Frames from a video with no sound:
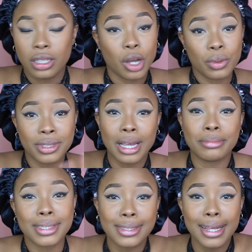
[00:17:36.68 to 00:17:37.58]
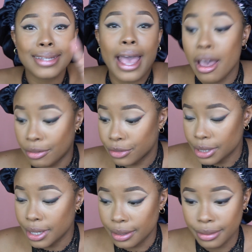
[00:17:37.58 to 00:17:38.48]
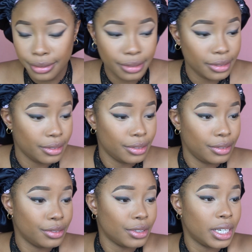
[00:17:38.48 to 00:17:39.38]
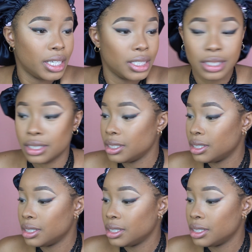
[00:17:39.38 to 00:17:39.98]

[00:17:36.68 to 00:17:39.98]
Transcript: Now it's time to set everything, right?